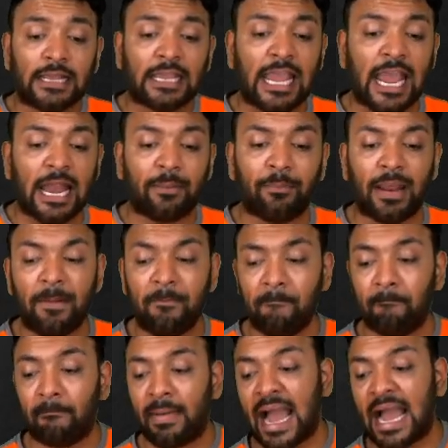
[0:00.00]
can be
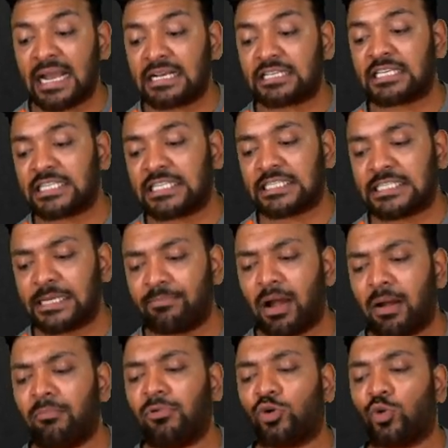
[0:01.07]

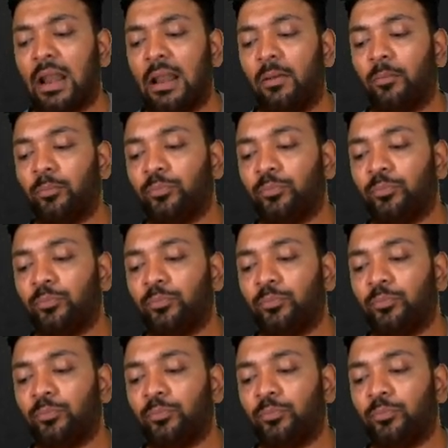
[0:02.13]
maximum 12.